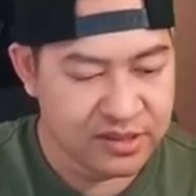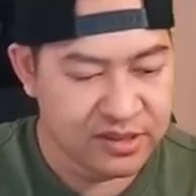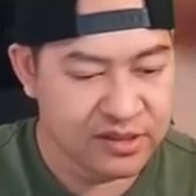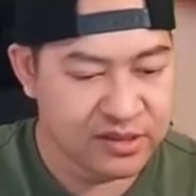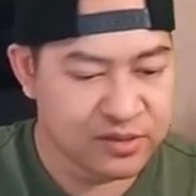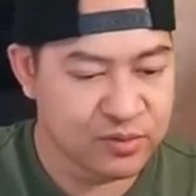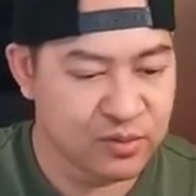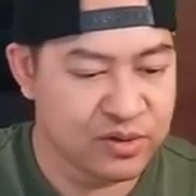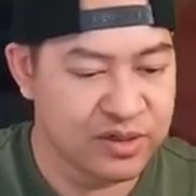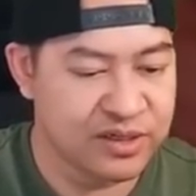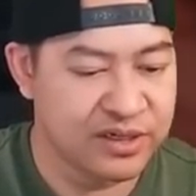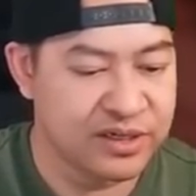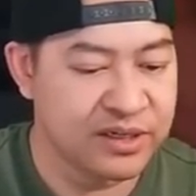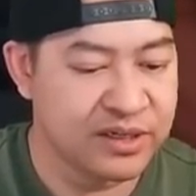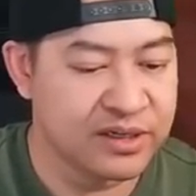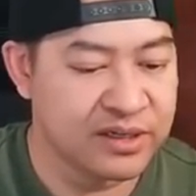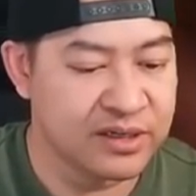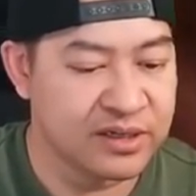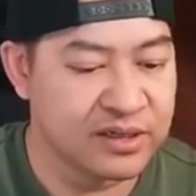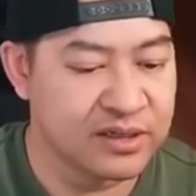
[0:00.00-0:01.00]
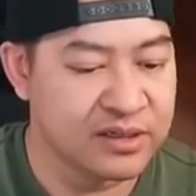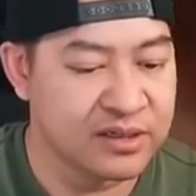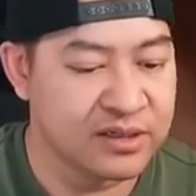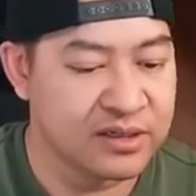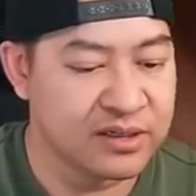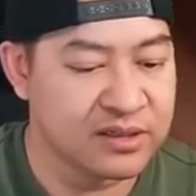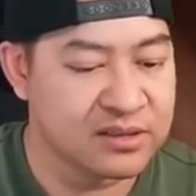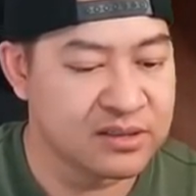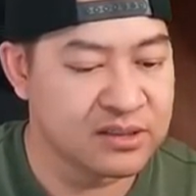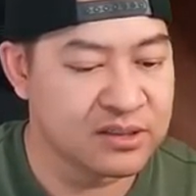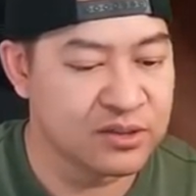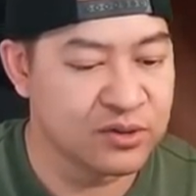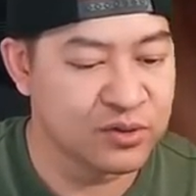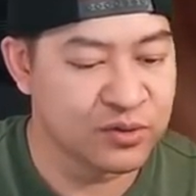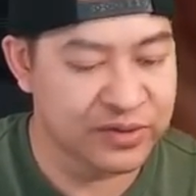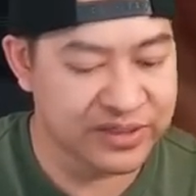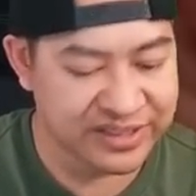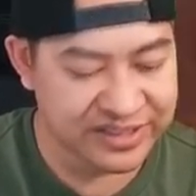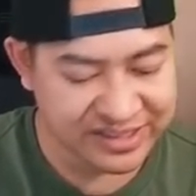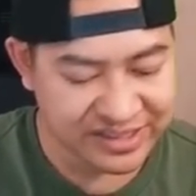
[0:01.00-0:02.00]
This one is
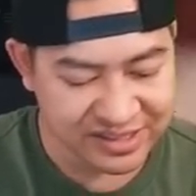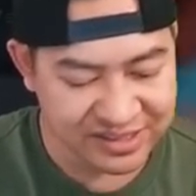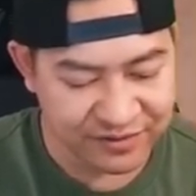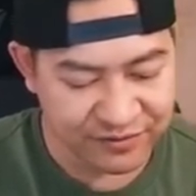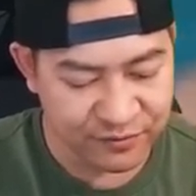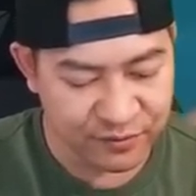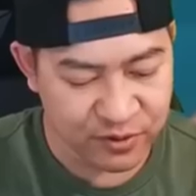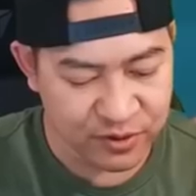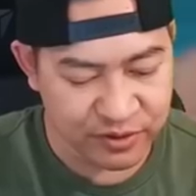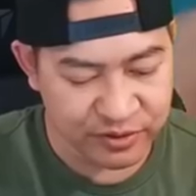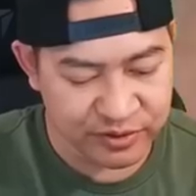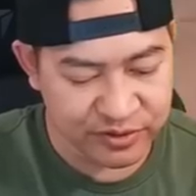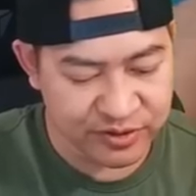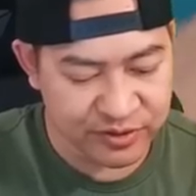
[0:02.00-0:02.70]
226 of 400,